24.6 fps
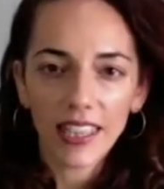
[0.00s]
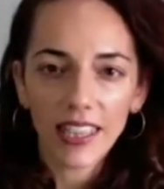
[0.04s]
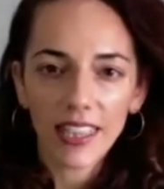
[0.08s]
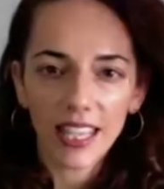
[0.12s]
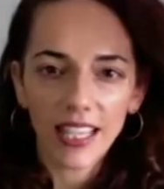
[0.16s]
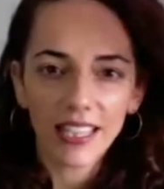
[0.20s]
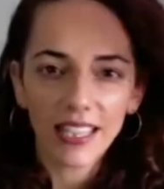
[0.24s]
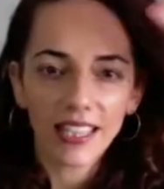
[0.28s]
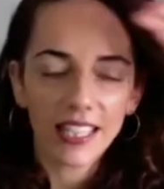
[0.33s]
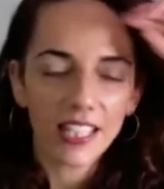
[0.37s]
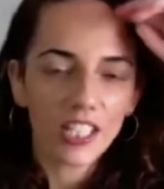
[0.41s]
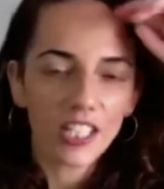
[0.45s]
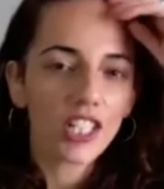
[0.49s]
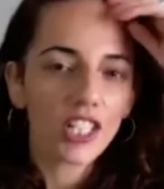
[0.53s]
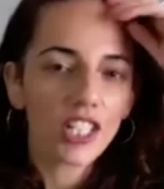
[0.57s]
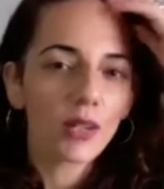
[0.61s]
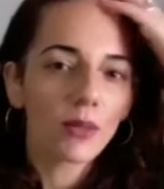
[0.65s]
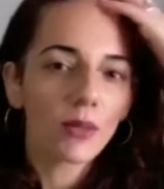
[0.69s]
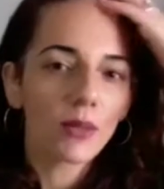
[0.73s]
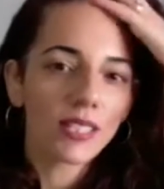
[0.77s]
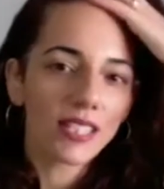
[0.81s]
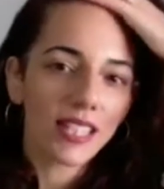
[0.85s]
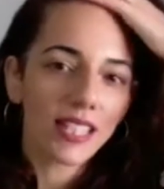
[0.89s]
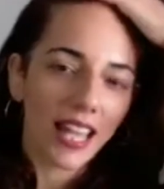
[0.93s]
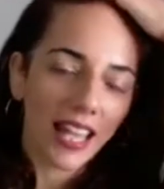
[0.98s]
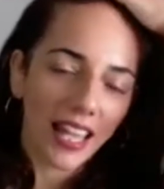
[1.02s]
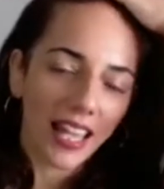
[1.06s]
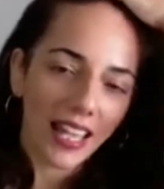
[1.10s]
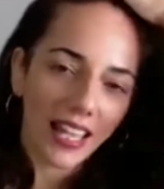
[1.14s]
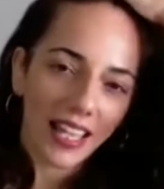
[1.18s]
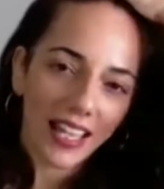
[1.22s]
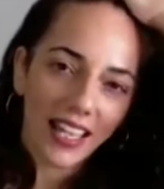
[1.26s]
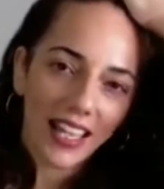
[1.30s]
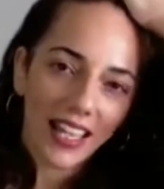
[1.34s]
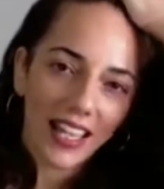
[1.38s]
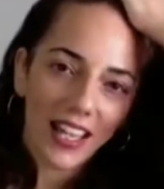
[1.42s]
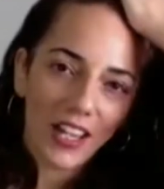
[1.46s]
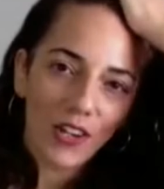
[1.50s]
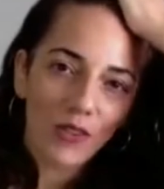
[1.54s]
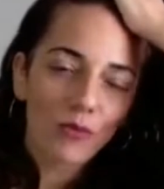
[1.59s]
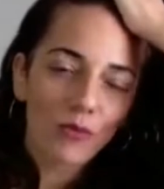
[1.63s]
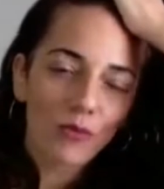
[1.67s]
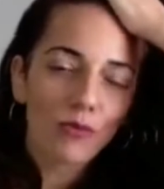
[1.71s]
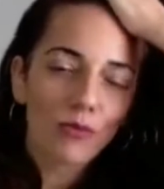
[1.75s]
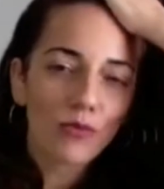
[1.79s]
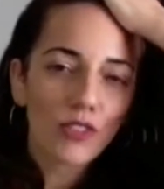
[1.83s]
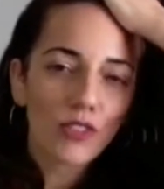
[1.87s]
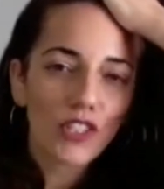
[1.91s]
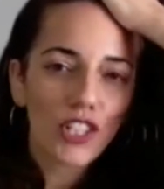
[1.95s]
think that she was like
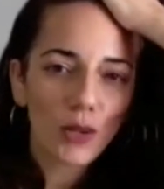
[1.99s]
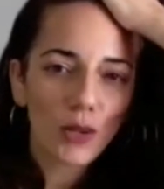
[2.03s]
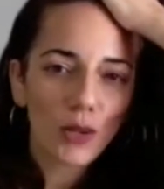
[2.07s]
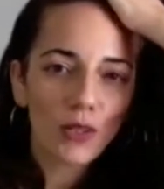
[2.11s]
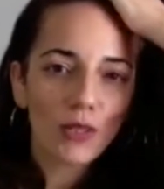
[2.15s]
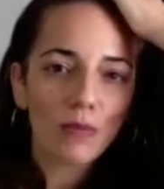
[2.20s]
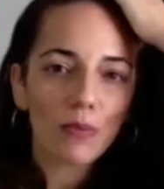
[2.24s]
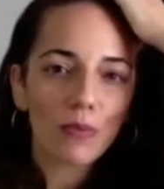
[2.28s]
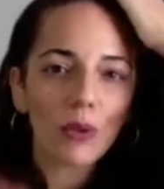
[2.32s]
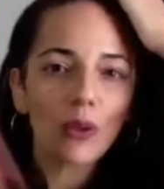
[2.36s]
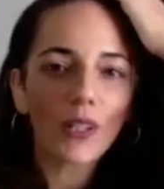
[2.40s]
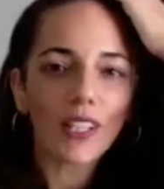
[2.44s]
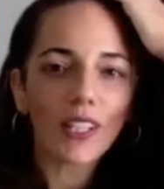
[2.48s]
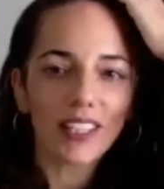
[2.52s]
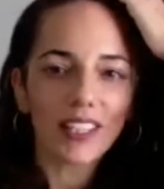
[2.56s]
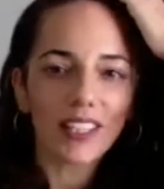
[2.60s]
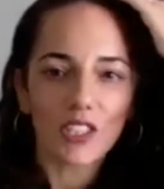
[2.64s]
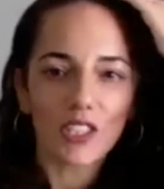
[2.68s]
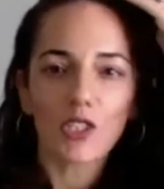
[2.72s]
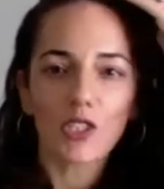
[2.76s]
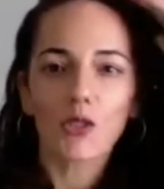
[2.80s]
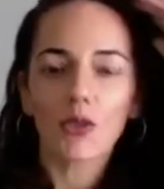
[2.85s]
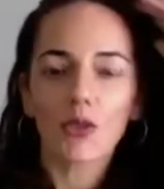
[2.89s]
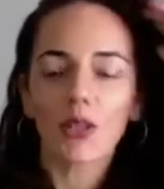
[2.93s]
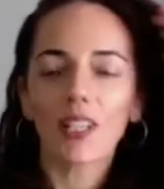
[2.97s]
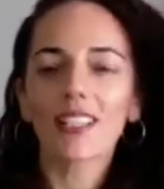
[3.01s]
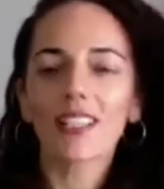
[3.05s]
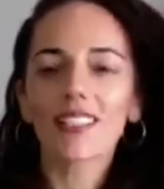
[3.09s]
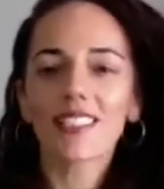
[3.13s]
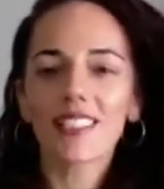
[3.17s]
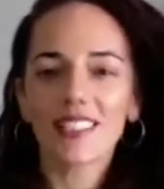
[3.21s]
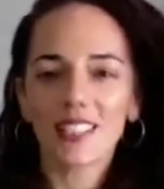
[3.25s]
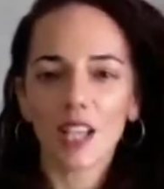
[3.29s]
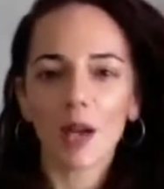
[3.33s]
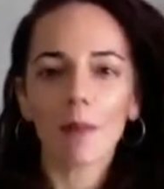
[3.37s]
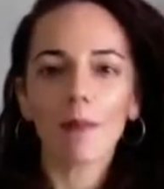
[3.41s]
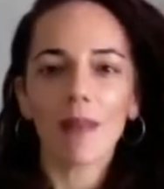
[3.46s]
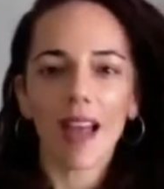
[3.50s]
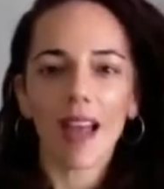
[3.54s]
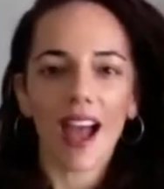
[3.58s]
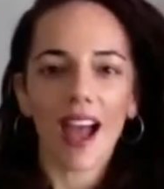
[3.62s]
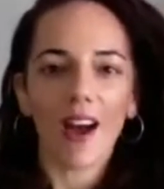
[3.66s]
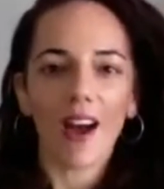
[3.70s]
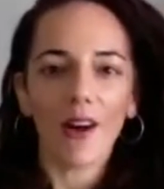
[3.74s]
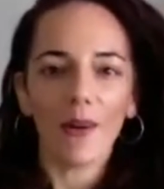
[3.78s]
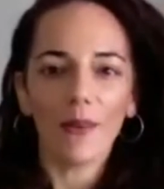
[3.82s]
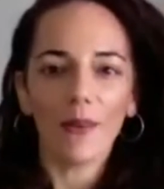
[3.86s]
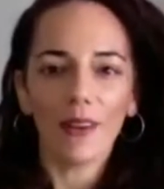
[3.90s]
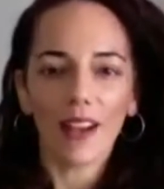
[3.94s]
she was pulling the strings
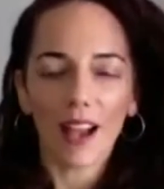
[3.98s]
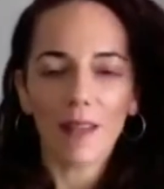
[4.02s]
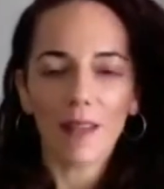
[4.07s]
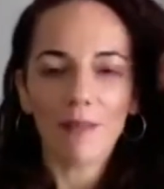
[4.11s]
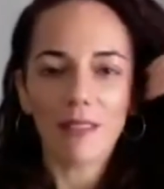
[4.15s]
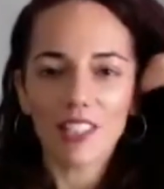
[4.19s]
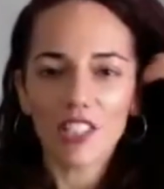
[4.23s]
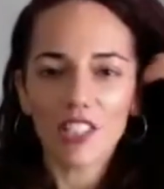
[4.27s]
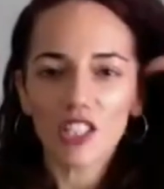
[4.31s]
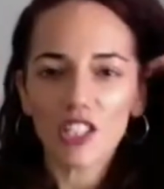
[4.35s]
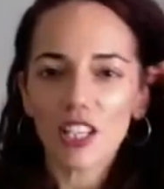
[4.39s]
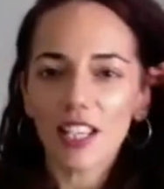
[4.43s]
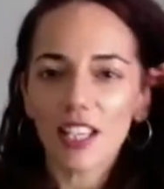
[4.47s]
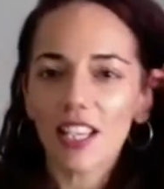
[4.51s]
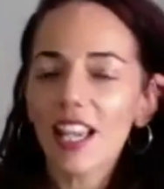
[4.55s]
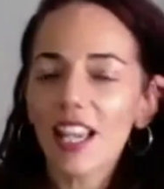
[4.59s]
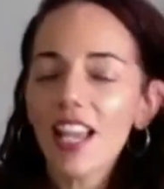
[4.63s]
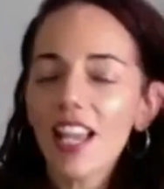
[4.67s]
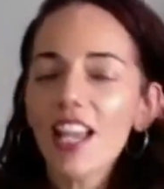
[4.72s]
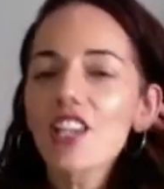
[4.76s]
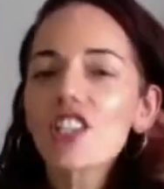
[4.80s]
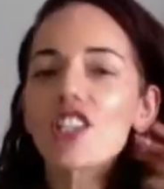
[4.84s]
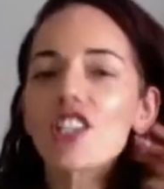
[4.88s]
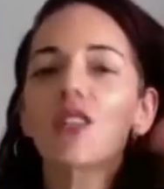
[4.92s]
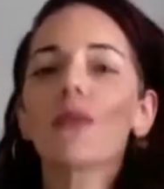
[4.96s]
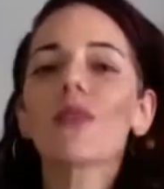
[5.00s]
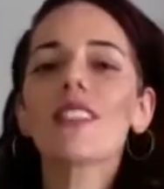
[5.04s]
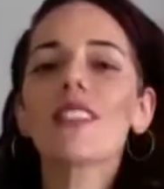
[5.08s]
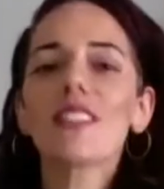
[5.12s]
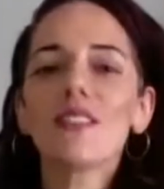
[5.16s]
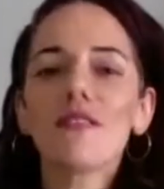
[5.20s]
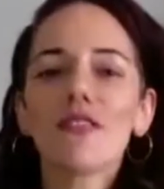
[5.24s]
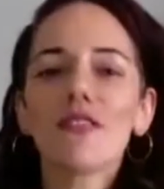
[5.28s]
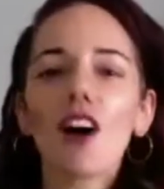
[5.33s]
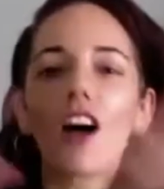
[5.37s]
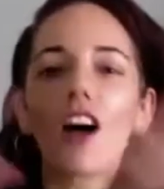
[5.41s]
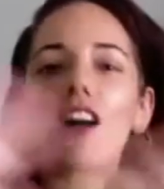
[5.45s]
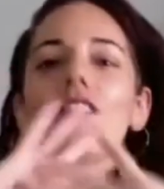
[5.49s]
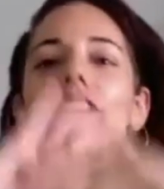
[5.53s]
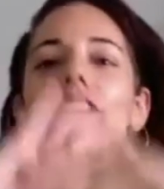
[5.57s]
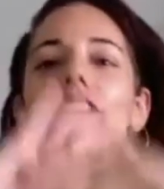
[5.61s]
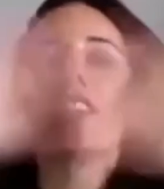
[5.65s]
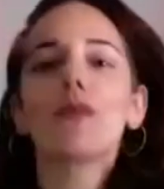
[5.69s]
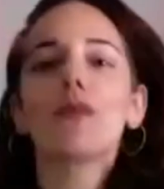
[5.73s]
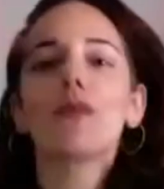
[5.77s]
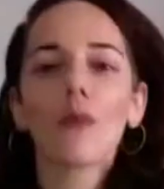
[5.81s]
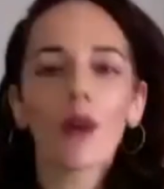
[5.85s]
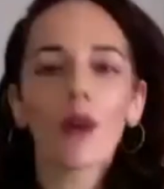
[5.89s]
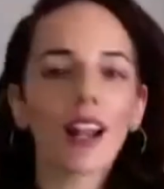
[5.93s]
somehow. I mean, she she was involved
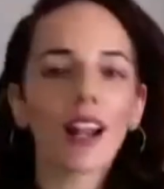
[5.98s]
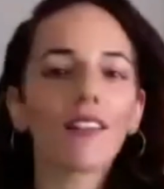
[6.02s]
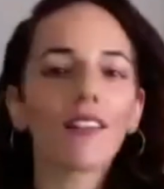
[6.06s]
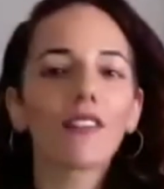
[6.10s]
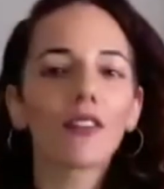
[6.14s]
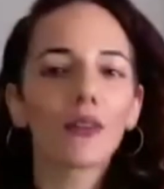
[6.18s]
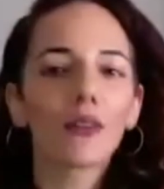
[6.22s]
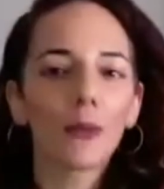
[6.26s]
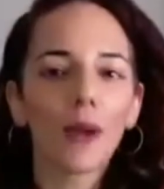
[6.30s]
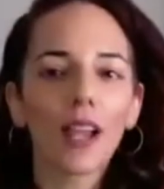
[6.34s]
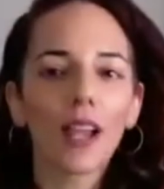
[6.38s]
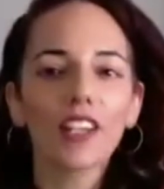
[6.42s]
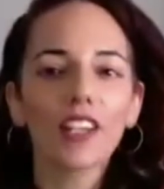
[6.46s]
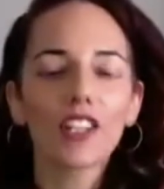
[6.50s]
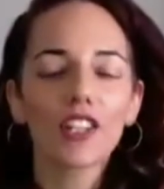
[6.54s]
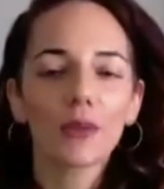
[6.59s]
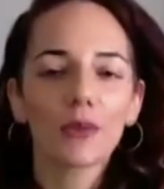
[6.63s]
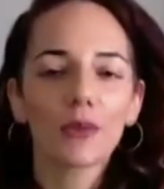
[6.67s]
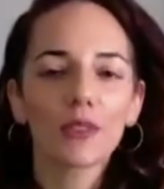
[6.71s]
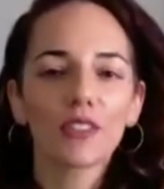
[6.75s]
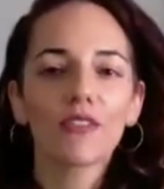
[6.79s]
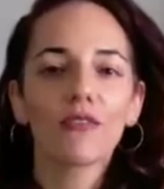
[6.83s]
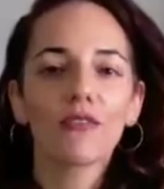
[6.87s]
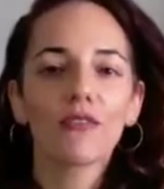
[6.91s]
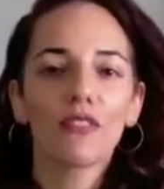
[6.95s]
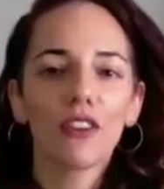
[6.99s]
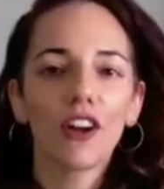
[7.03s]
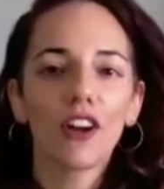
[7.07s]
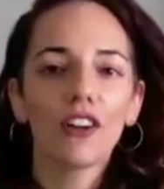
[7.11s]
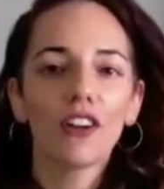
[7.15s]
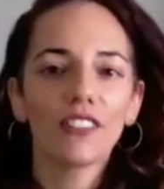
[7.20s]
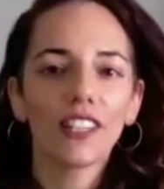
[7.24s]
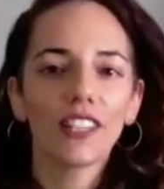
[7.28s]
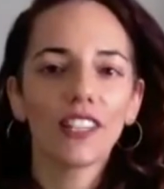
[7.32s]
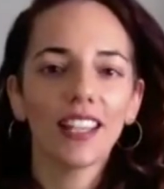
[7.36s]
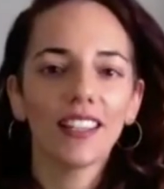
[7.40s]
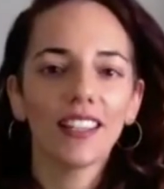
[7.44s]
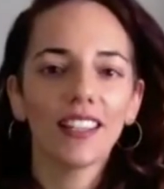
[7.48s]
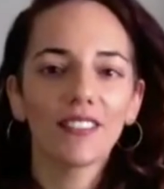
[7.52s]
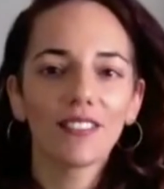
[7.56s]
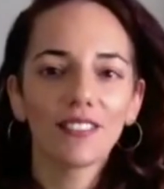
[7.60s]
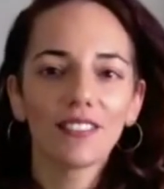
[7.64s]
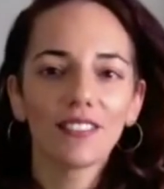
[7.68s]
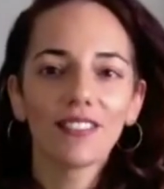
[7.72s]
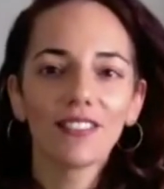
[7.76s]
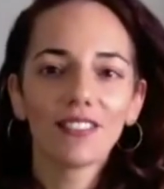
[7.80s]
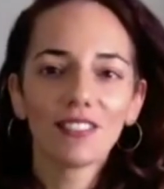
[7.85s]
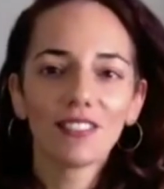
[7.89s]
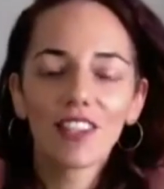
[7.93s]
in whatever way she was involved in,
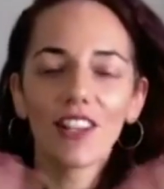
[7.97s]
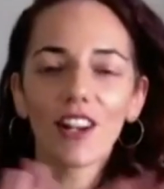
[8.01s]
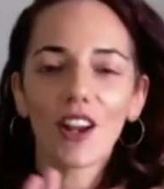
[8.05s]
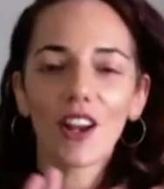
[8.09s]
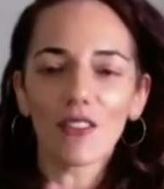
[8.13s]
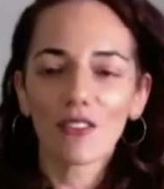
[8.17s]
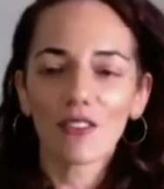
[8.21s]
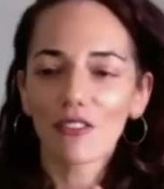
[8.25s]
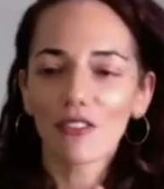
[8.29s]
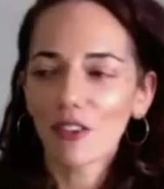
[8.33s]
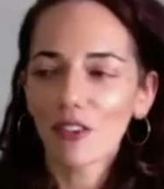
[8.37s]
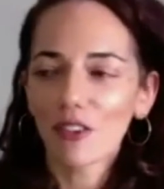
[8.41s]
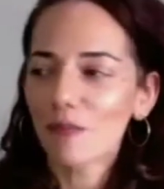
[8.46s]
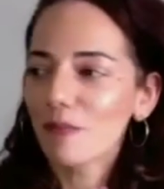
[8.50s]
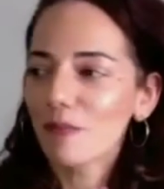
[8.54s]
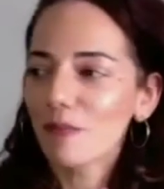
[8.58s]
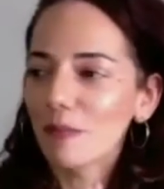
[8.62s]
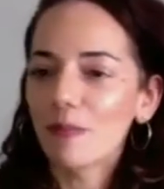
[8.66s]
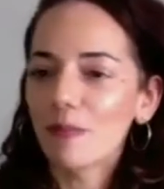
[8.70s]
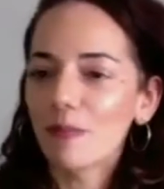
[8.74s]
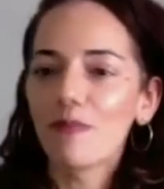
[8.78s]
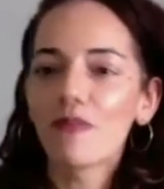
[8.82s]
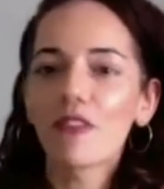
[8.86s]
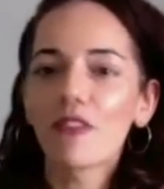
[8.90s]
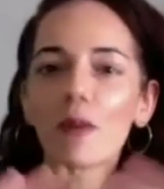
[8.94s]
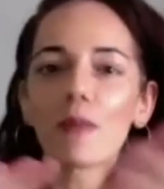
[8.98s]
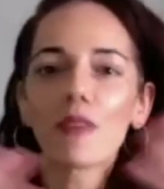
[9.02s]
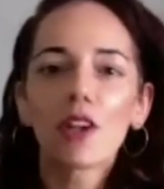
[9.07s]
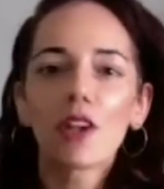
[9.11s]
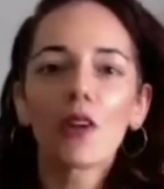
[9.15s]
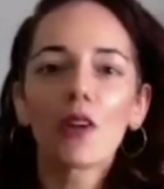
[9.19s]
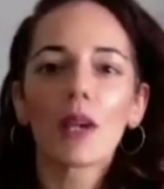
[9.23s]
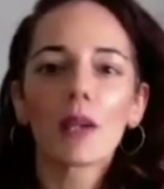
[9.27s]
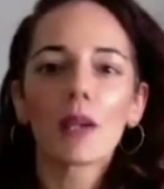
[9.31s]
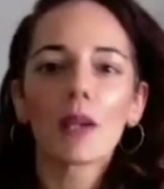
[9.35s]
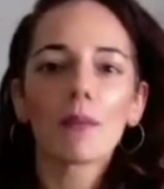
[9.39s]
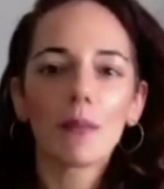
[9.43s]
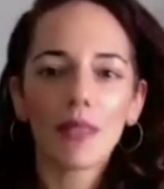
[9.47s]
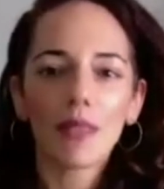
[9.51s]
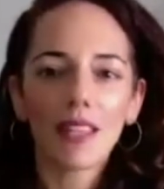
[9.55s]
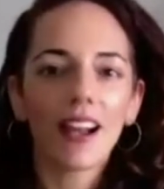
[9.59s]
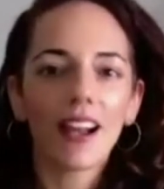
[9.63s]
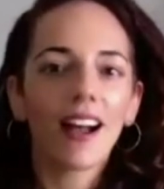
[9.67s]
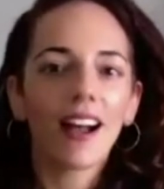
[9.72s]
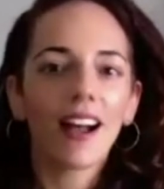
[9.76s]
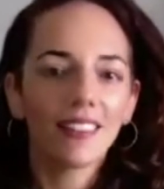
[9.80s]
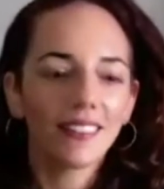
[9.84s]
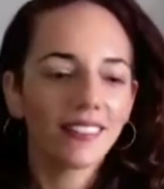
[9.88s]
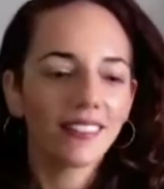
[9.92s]
you know, from from the great
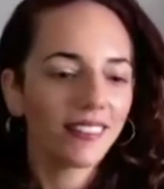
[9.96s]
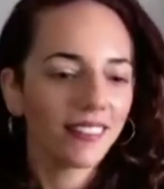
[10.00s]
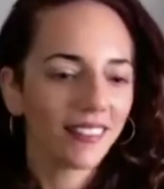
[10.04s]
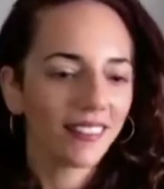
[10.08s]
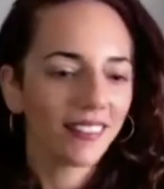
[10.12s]
beyond.